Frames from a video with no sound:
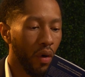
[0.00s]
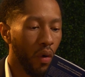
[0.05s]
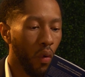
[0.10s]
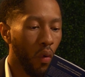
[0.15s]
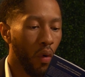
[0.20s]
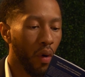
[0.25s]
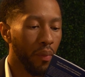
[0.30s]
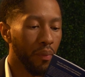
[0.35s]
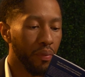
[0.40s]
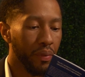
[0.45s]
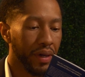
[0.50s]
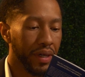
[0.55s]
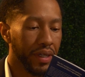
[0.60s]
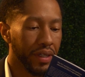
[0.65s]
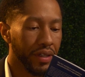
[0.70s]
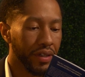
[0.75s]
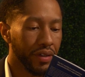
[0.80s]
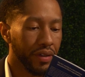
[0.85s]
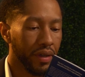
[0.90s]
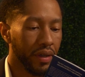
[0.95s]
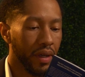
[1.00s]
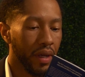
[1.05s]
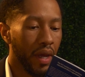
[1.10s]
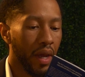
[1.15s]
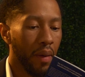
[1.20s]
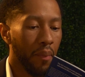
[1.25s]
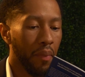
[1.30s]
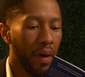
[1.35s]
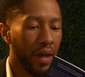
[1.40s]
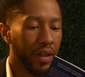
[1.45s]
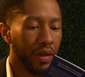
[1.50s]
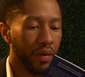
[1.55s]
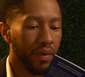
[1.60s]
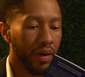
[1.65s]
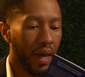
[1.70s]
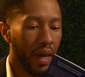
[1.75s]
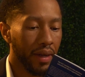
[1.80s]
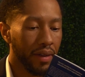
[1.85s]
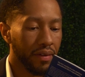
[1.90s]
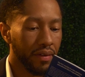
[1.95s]
or abridged by the
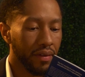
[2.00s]
United